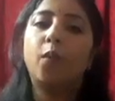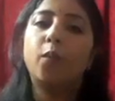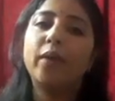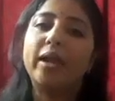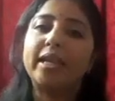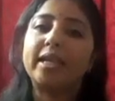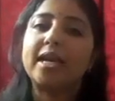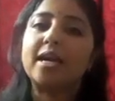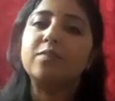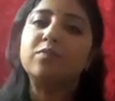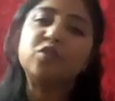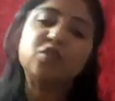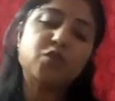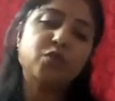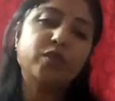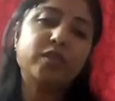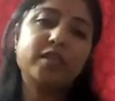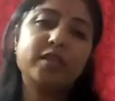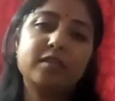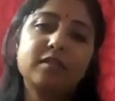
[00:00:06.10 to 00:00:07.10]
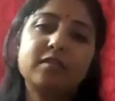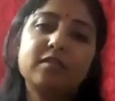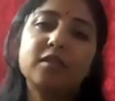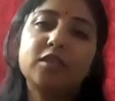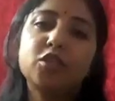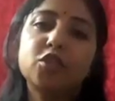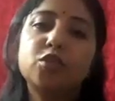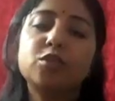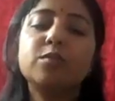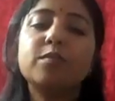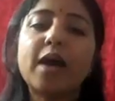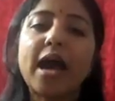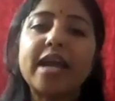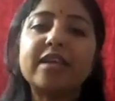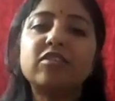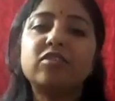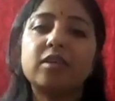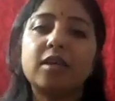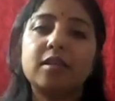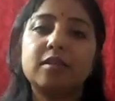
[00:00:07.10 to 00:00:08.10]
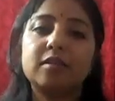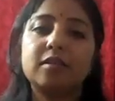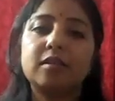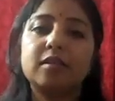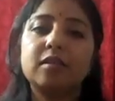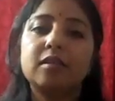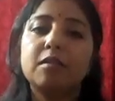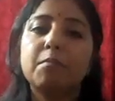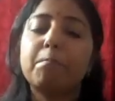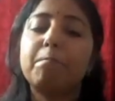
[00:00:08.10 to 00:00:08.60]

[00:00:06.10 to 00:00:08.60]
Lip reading: Welcome student to my channel